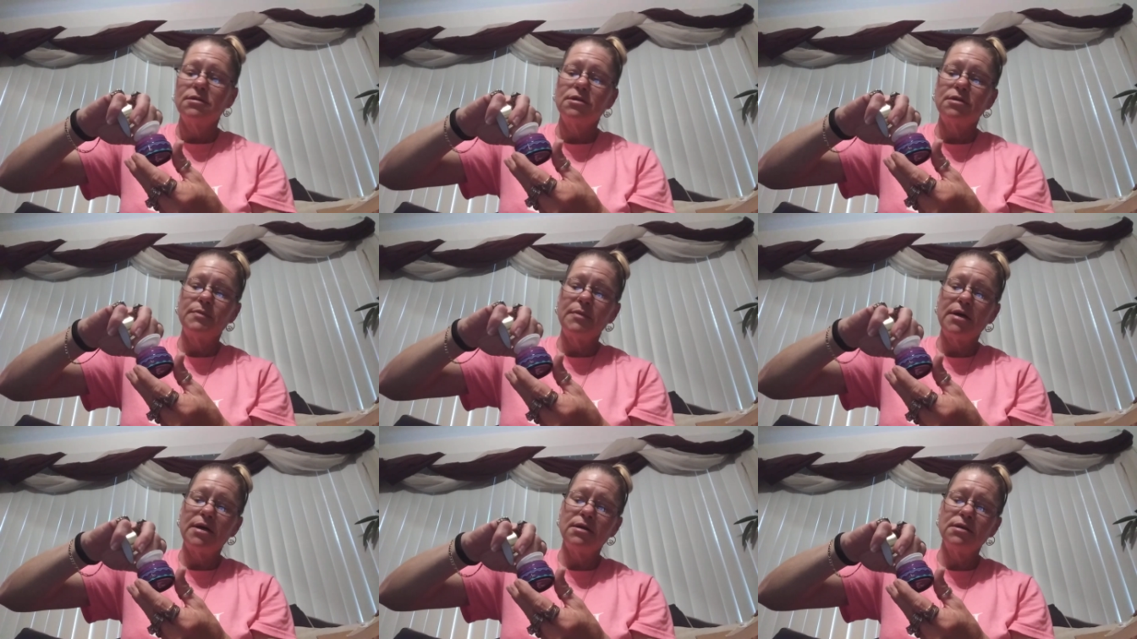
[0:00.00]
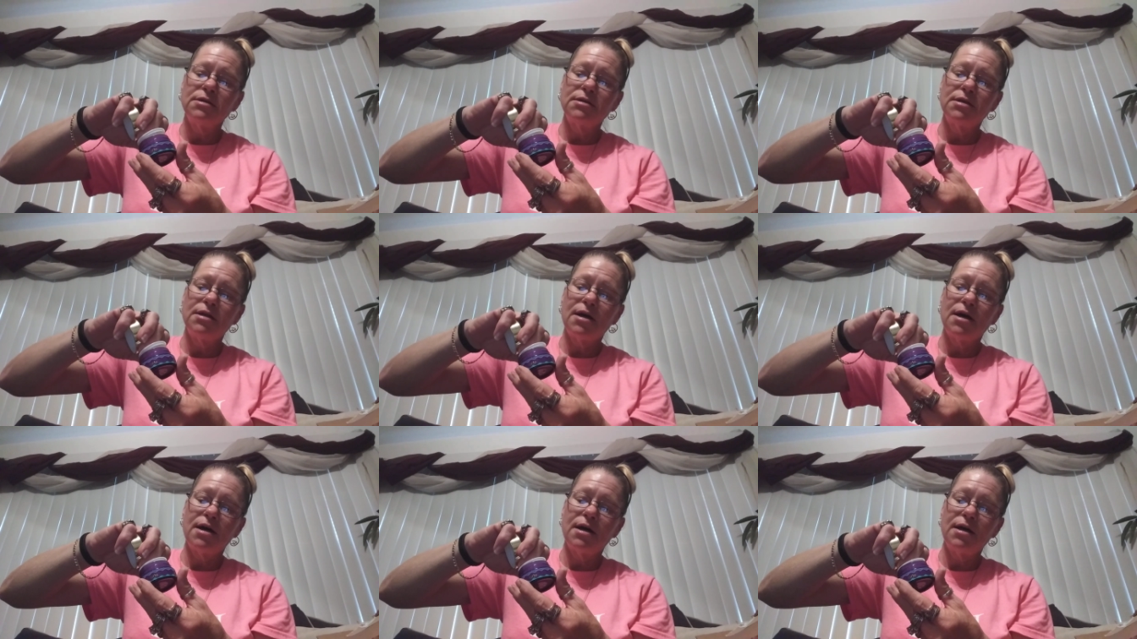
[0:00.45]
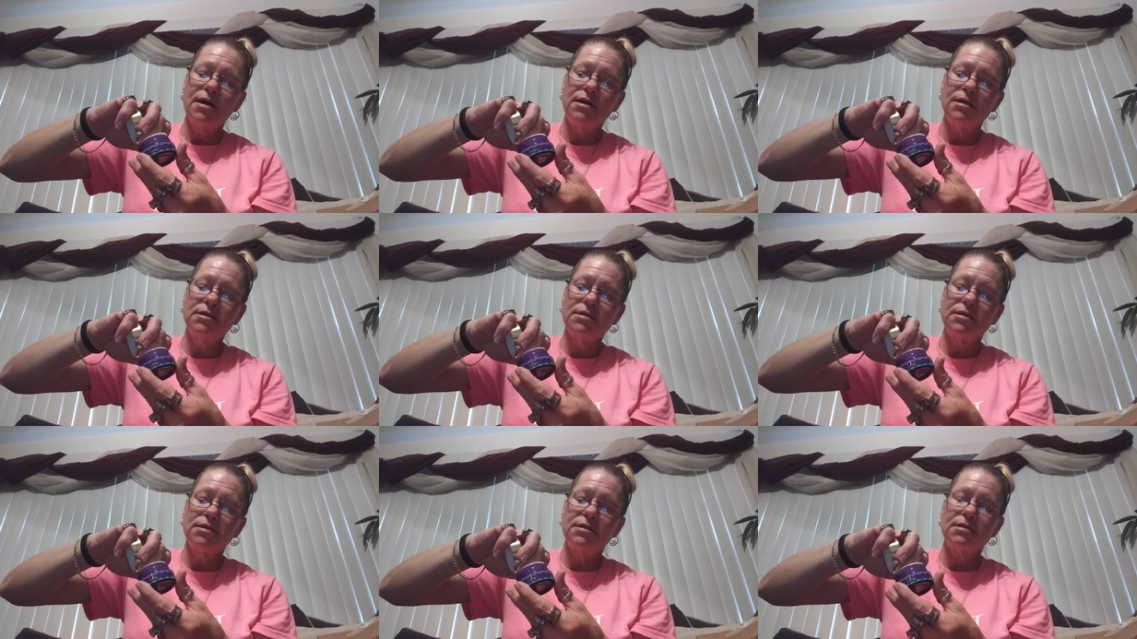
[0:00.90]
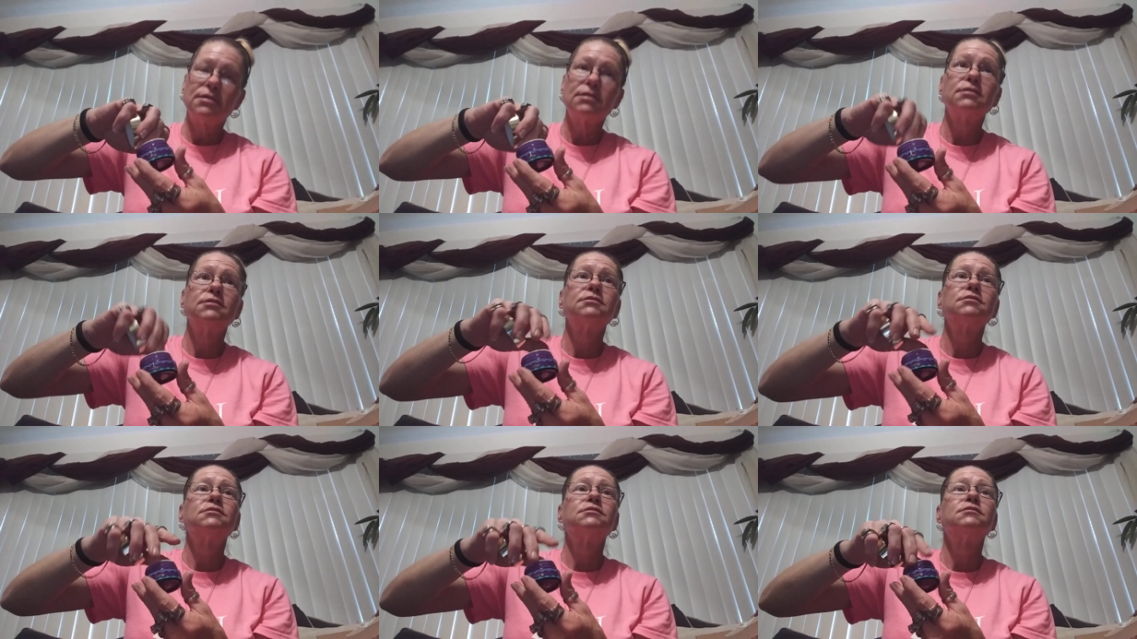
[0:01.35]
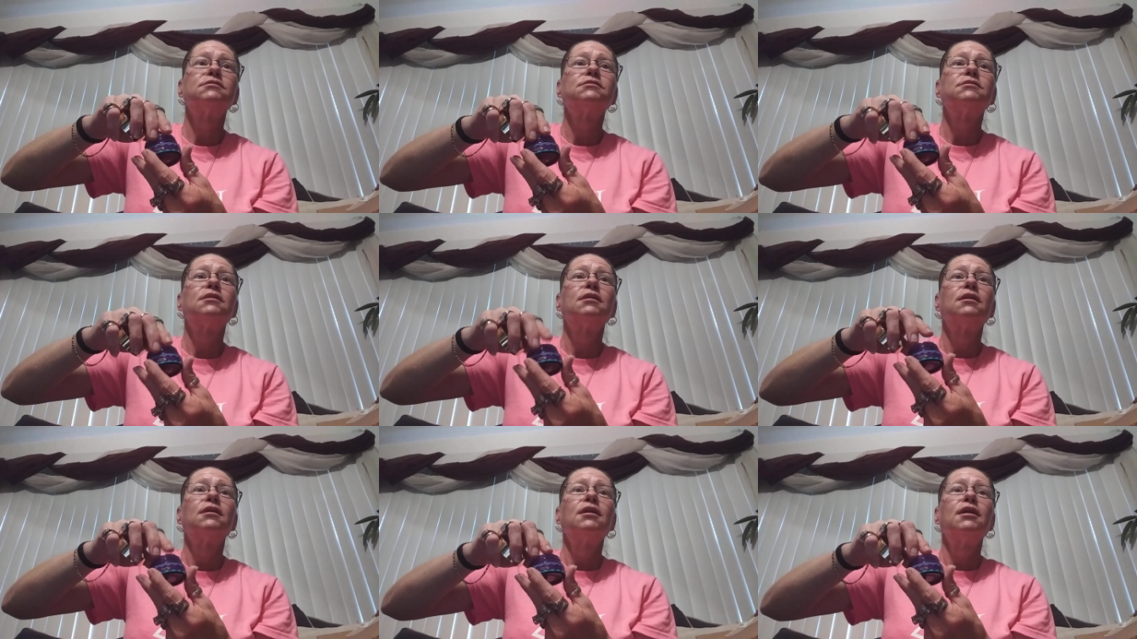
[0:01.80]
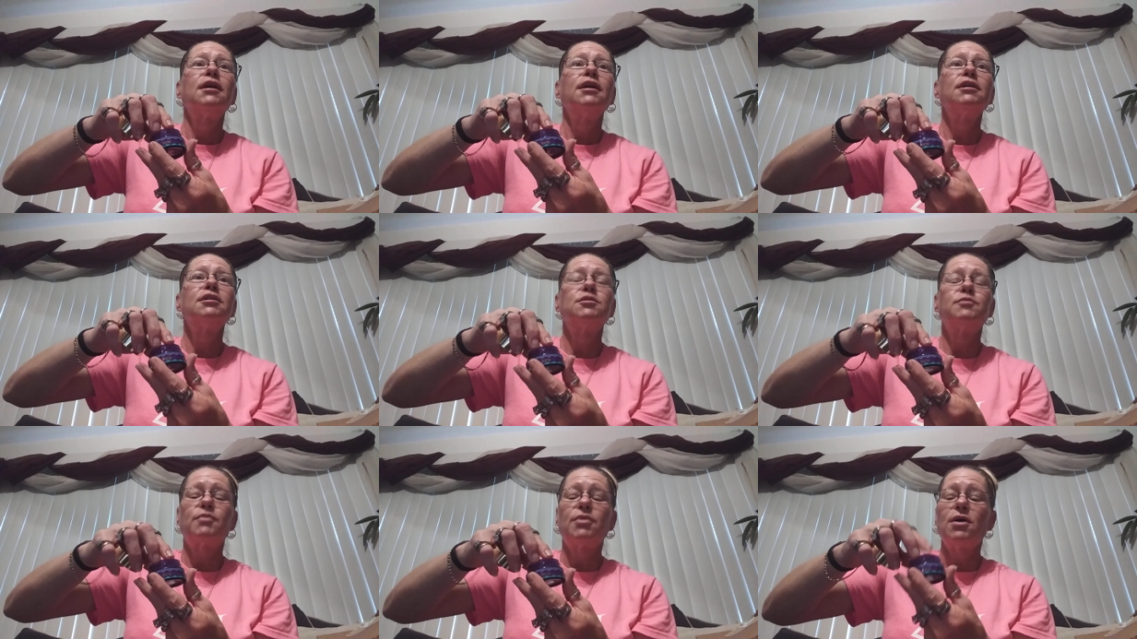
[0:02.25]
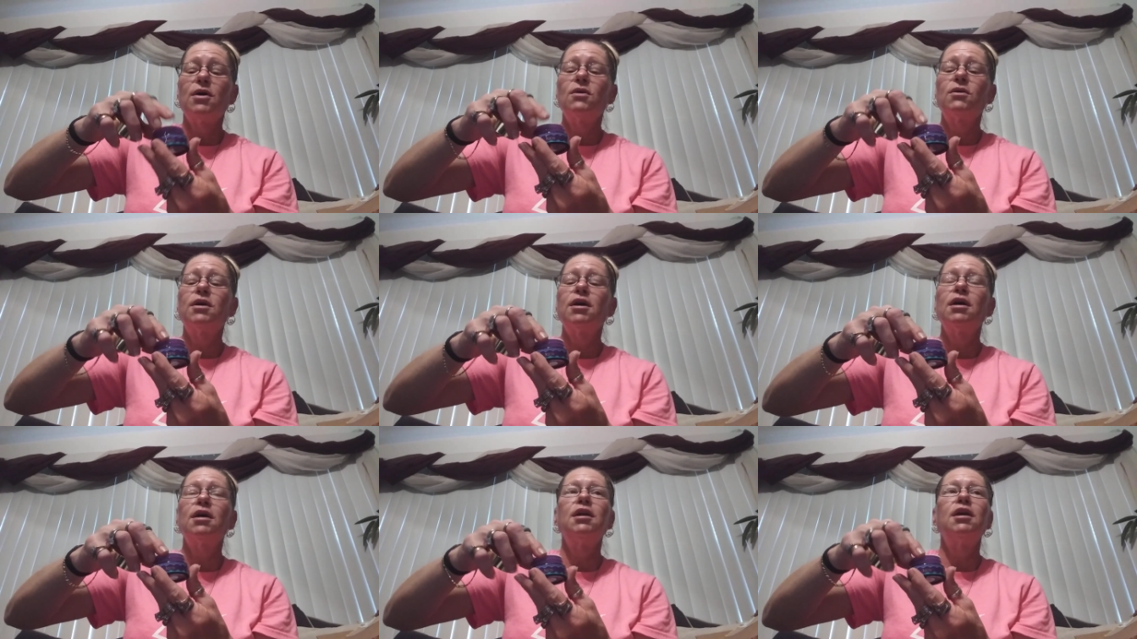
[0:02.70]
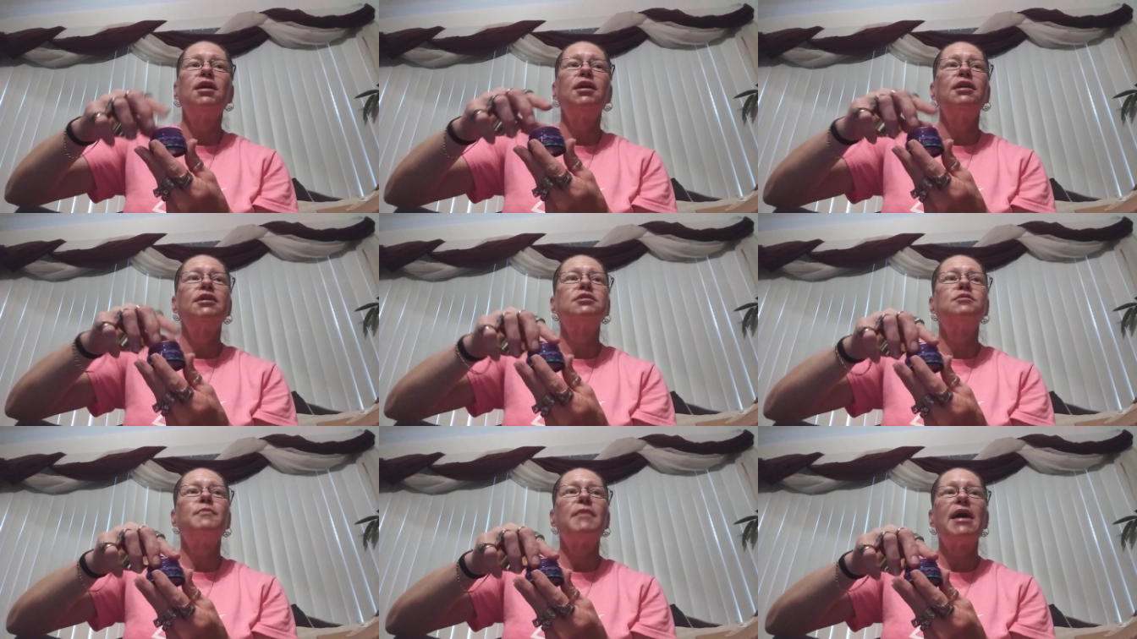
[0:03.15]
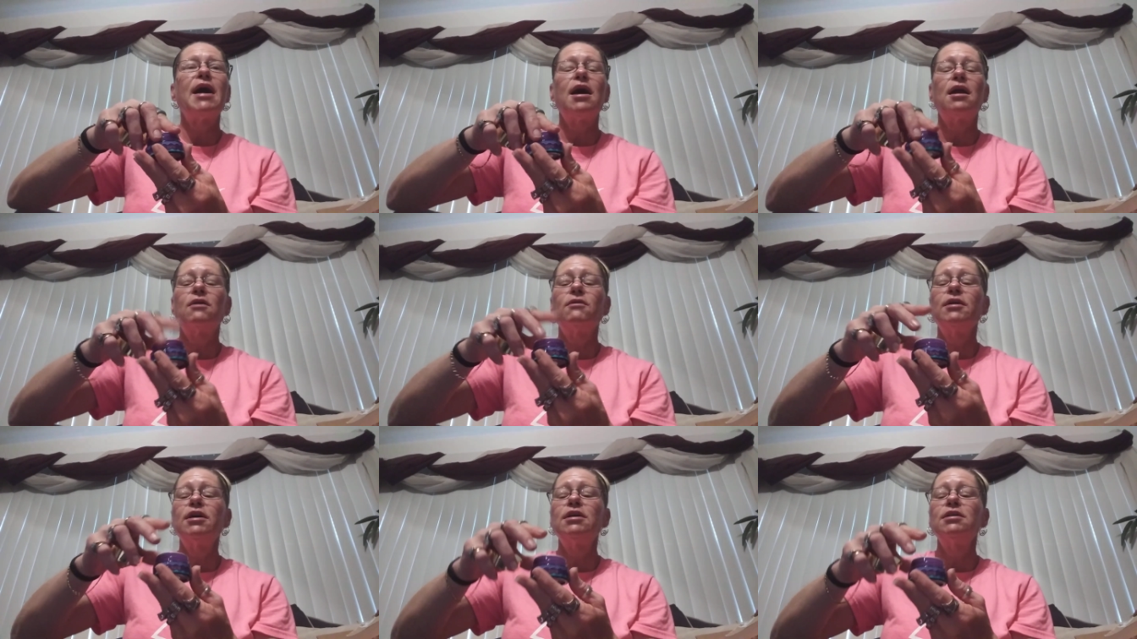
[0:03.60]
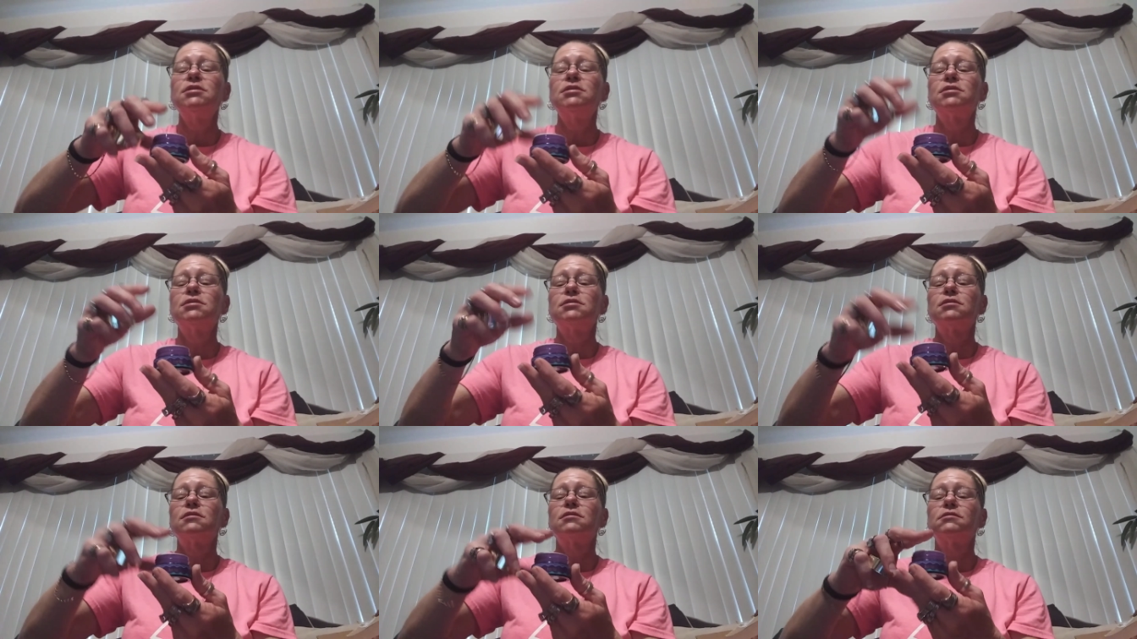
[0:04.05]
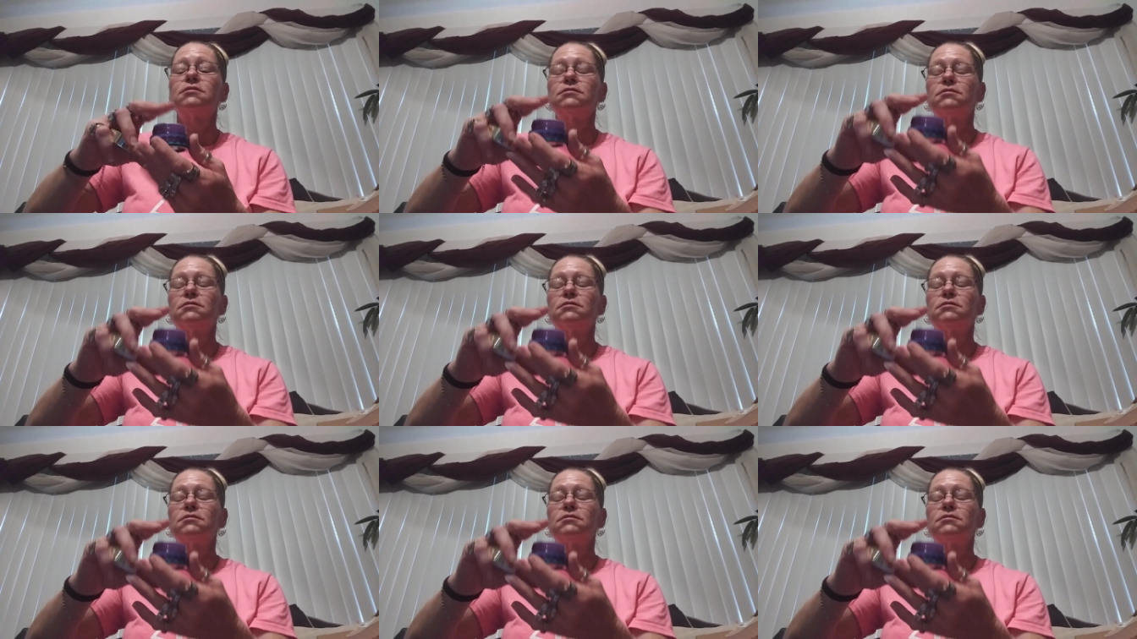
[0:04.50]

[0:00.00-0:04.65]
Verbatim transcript: Smells nice. It's broken. It needs batteries.